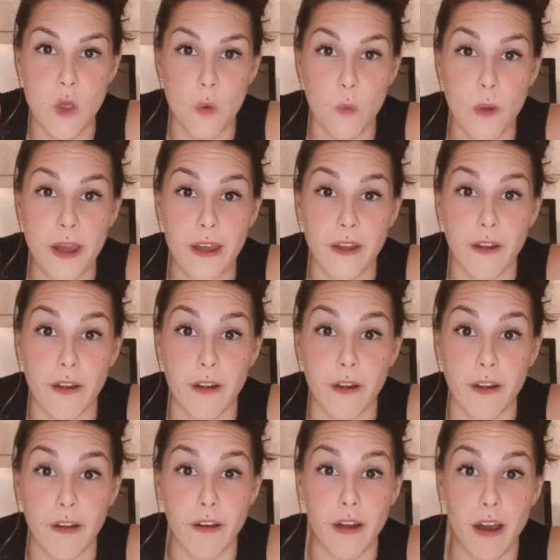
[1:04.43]

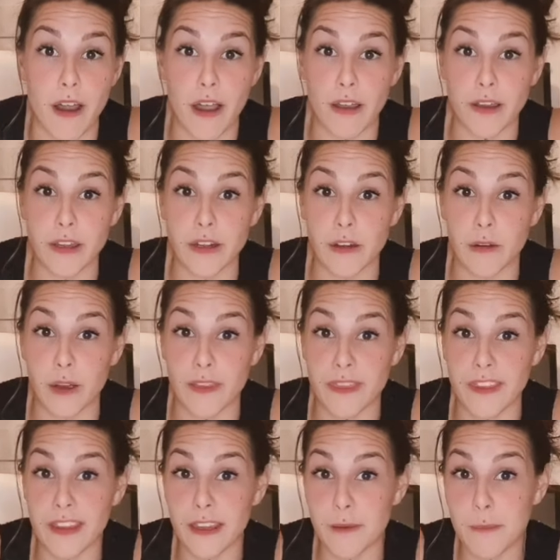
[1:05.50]
where, I
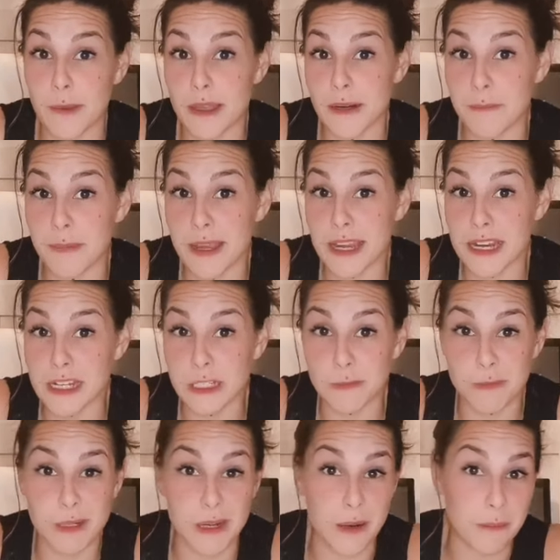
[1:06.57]
think I'm on a page,
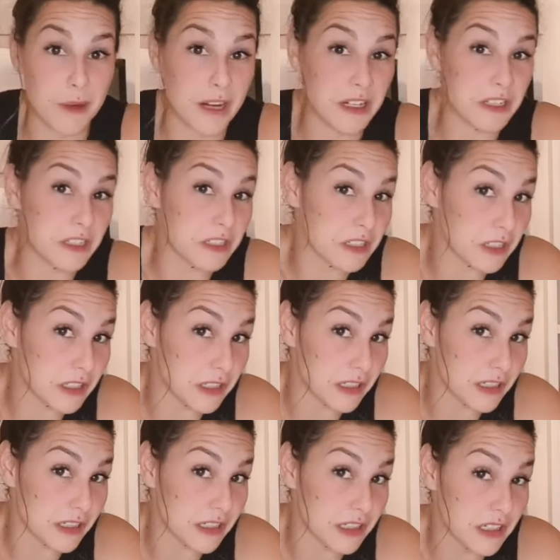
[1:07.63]
but I'm not
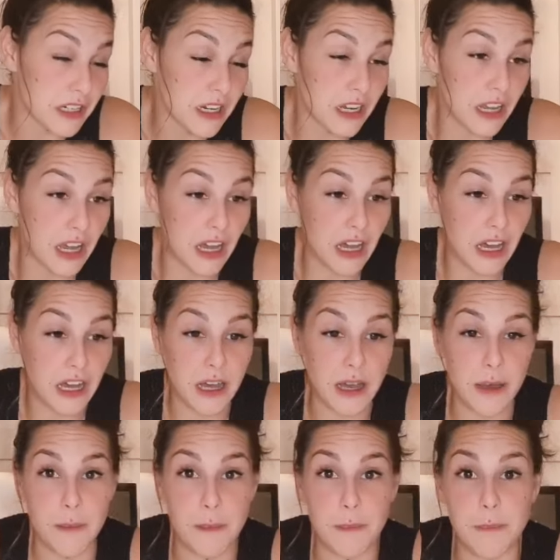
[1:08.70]
sure.
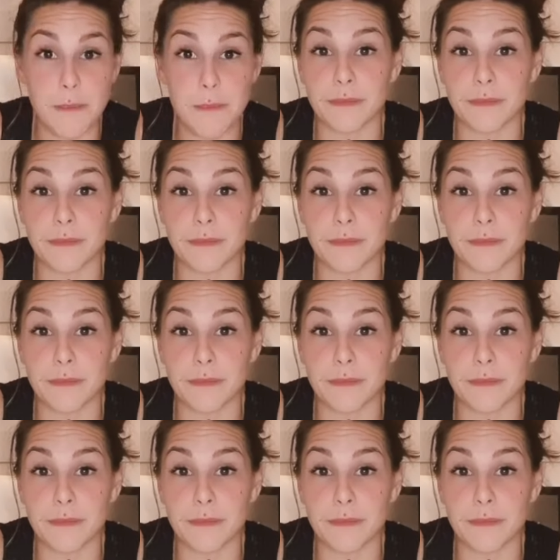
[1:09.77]
You